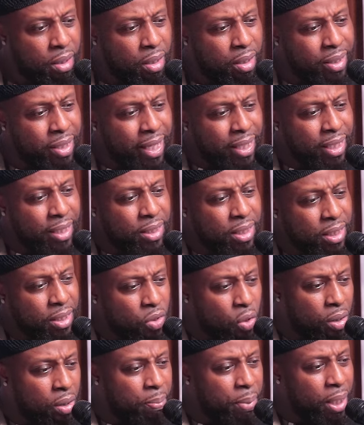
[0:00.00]
Then there's just
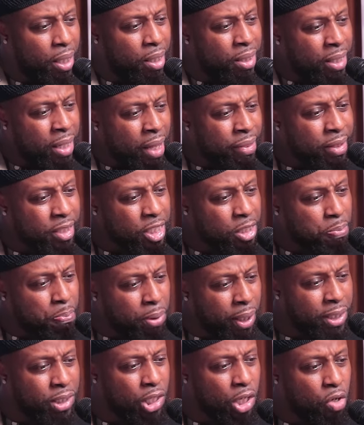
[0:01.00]
going to be another
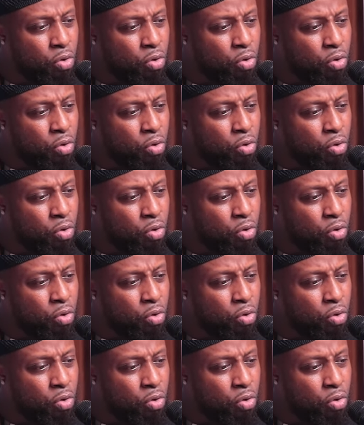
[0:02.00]
splinter